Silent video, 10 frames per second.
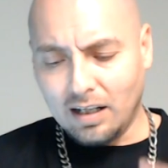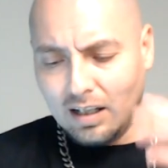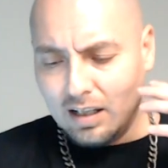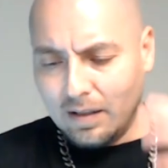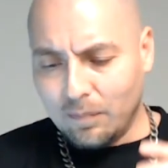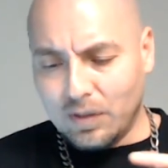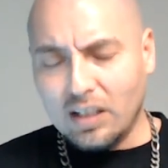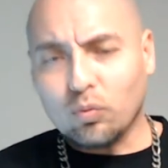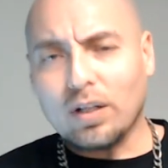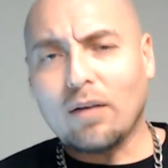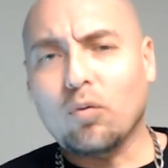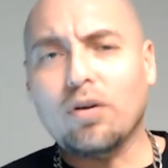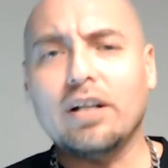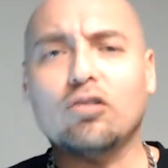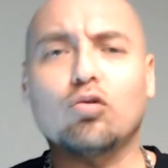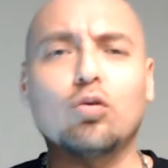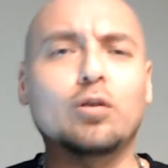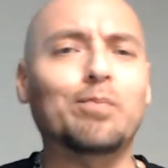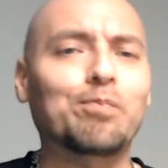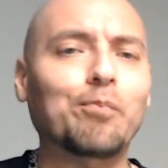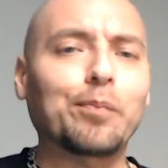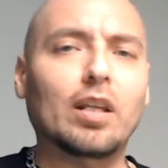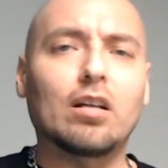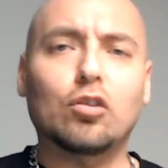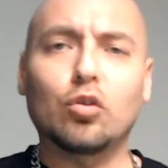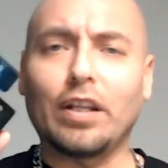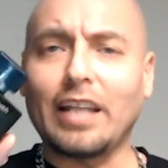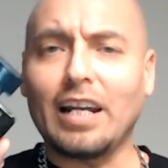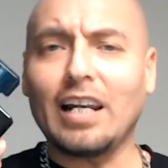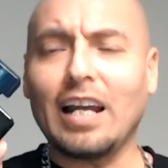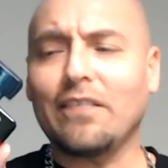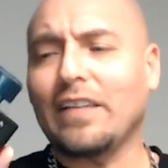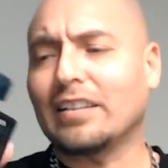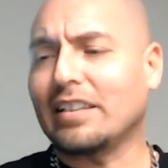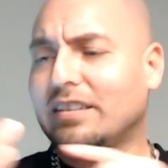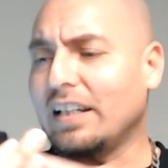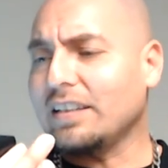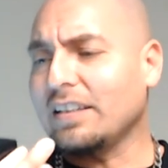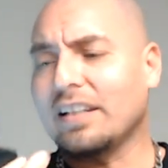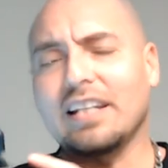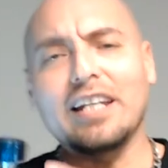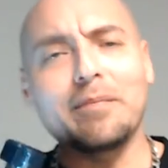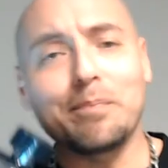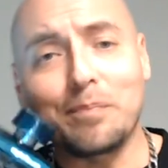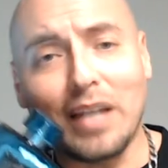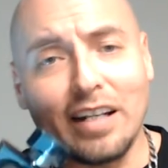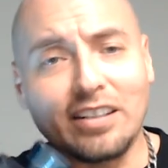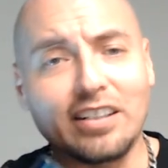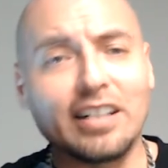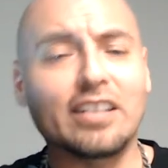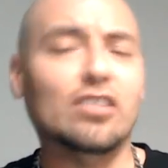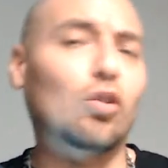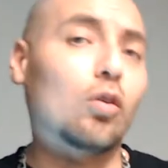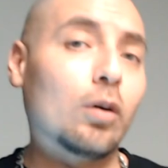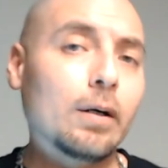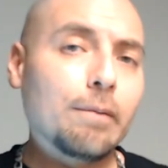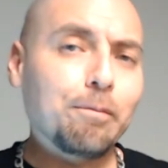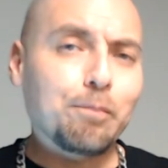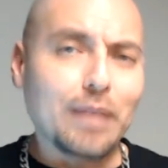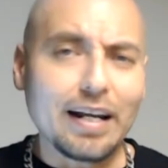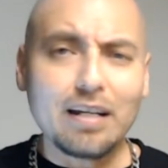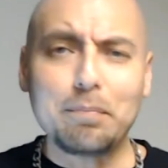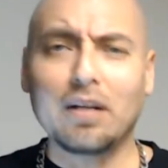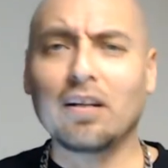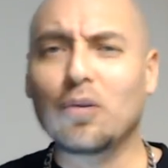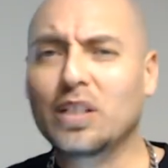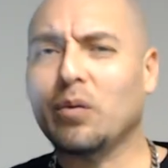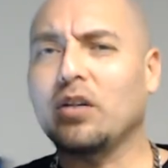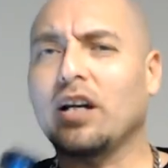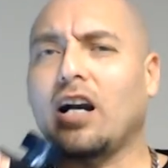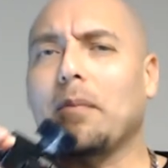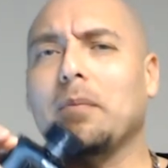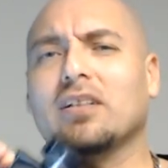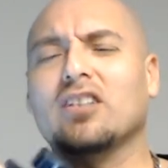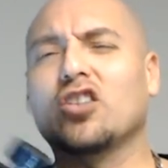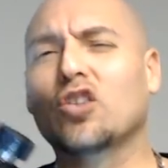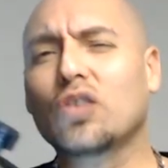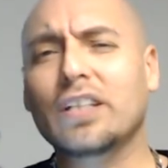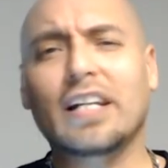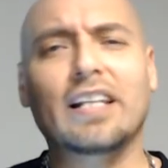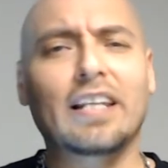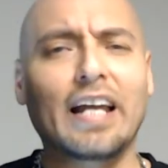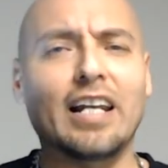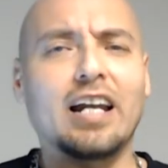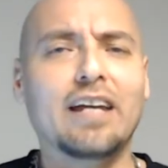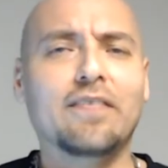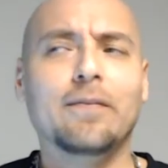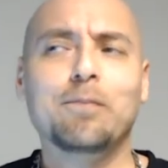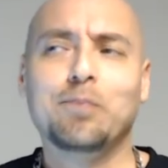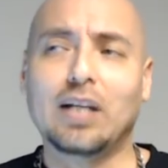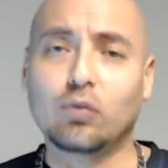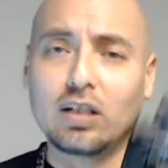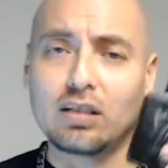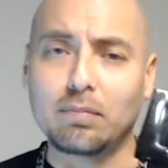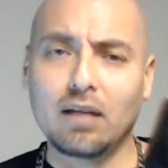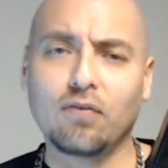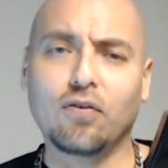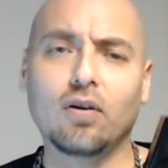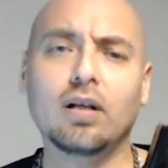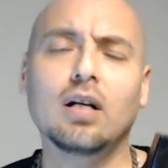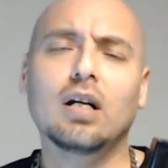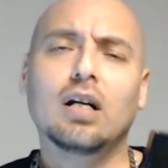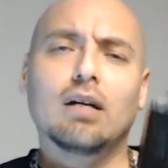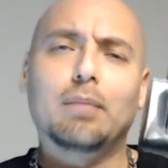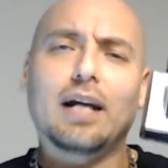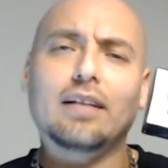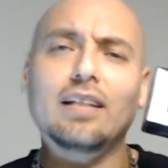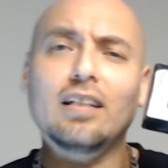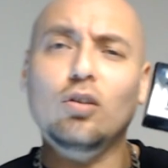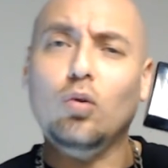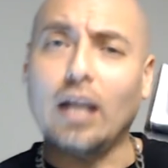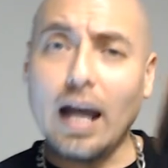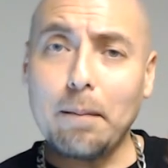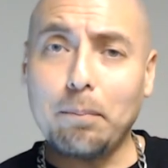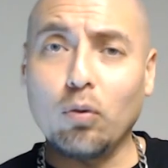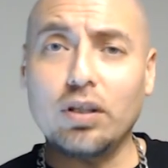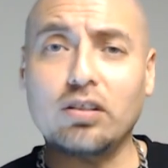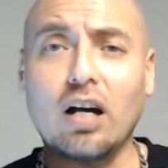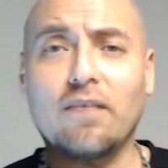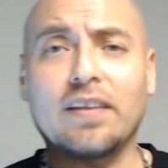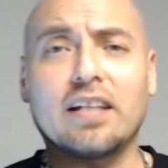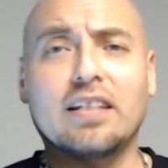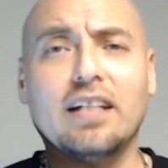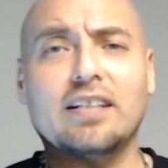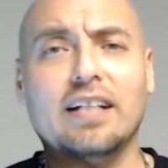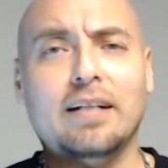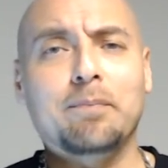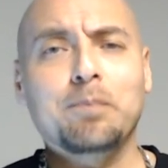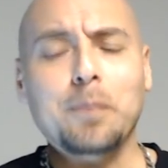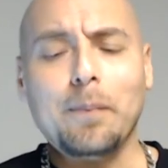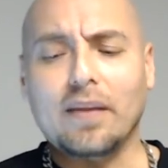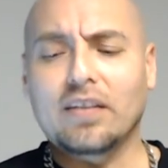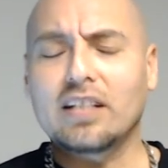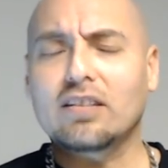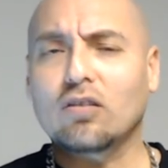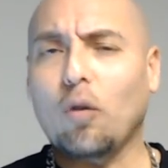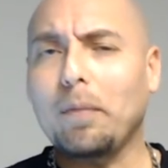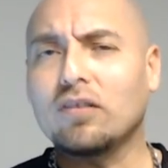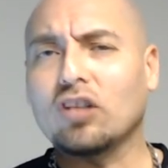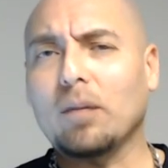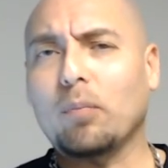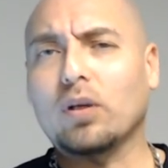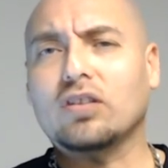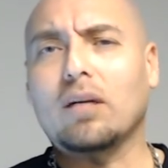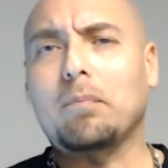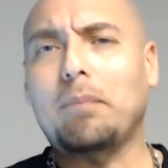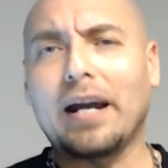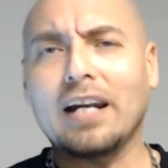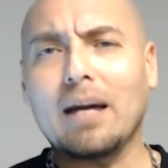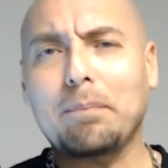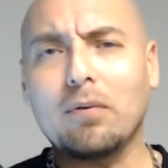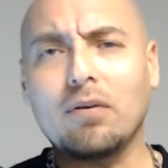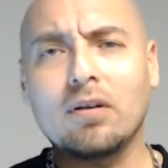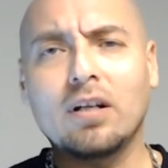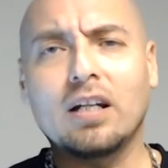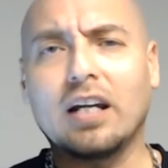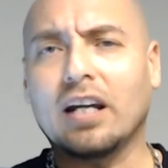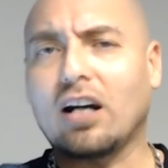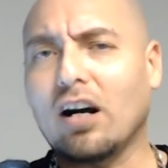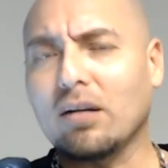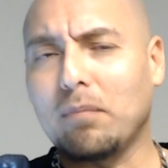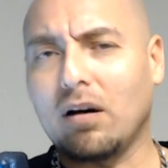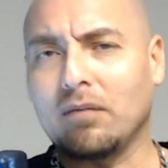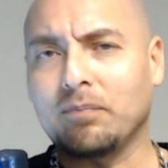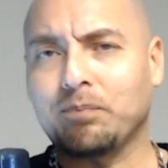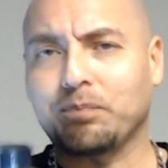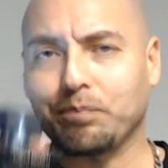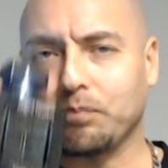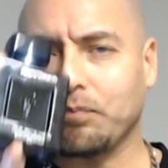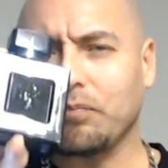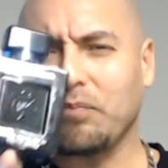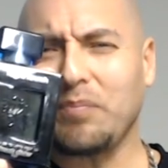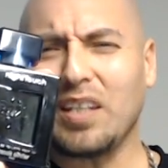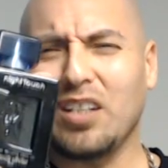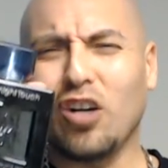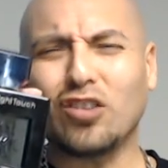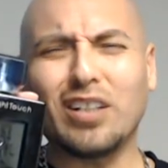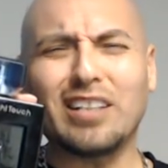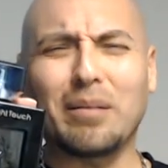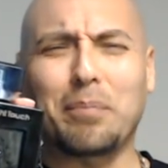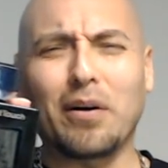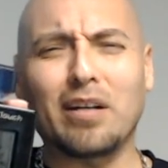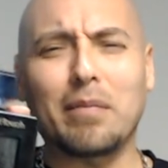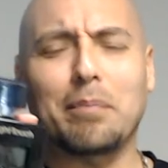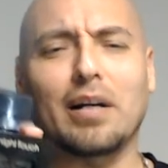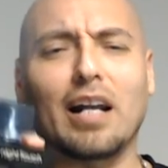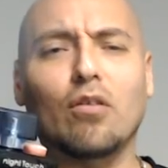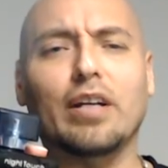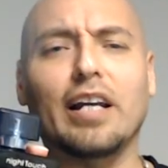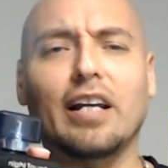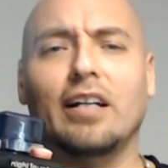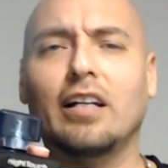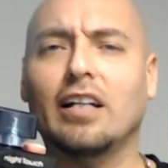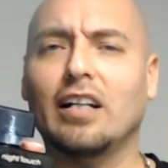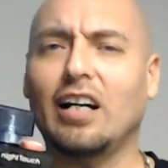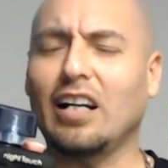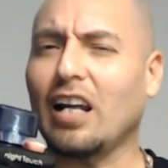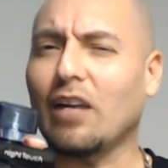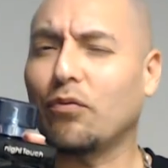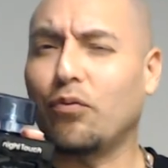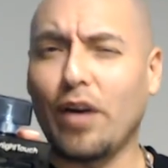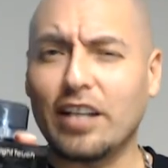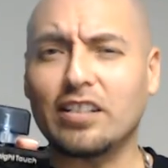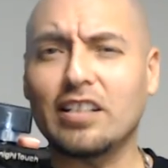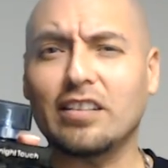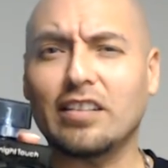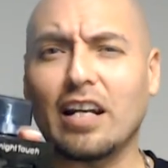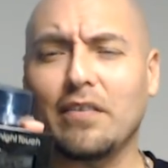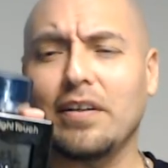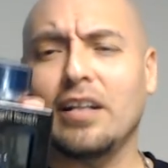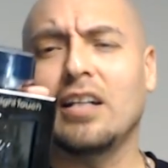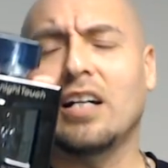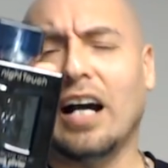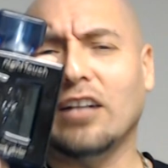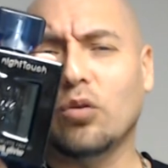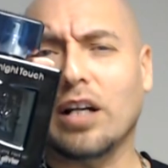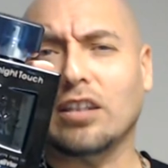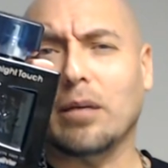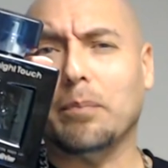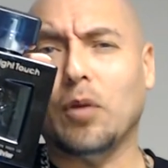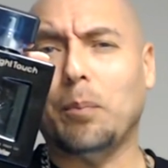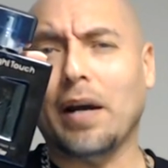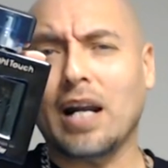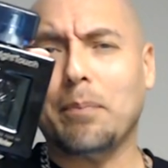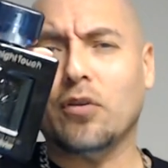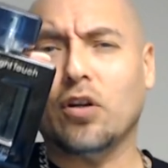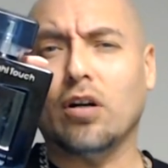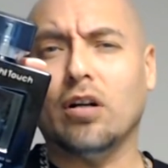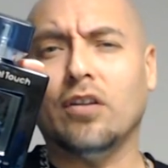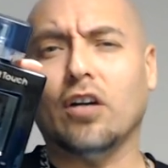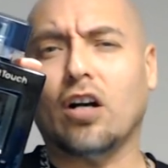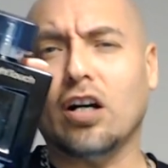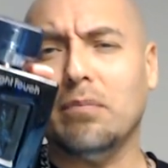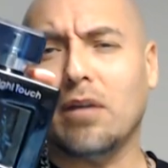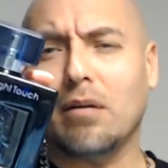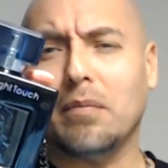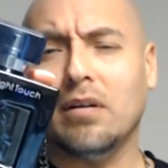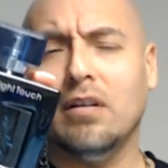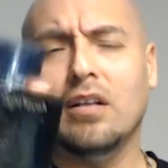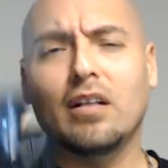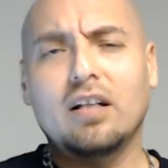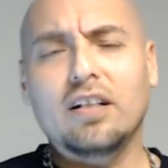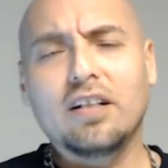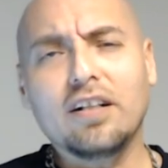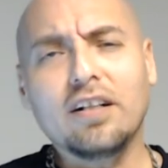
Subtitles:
This one I wore it to the nightlife, as it says in the name, Night Touch. So that can be another reason why you get compliments, because you're using it in the nightlife. That's what it's meant for. But I think you can pull this off in the daytime. This opens up with some pineapple and cardamom. You also get some bergamot, but I don't get a lot of freshness out of it. I do get the pineapple and the cardamom in here.